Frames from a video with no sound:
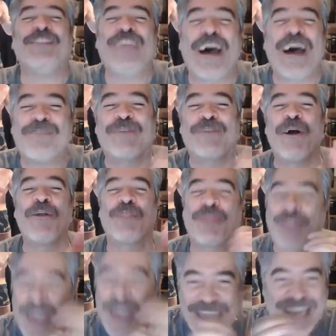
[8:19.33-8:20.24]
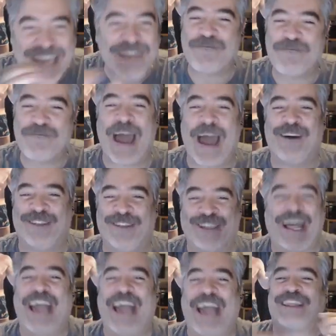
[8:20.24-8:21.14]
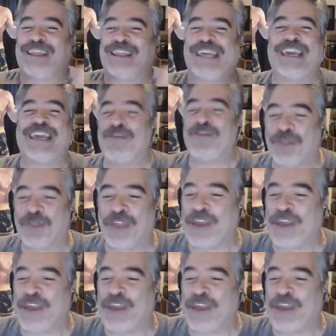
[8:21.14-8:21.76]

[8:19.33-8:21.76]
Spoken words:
bro, think about like the